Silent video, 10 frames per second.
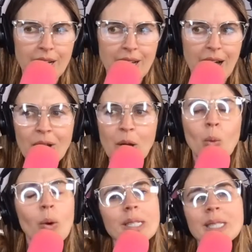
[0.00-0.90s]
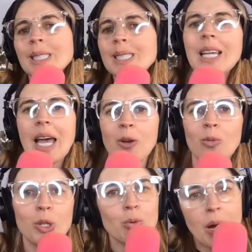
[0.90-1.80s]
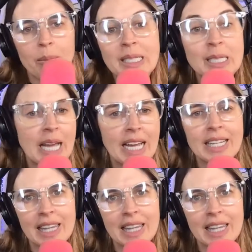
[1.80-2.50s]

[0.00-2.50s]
Okay, what does it say when you come in dead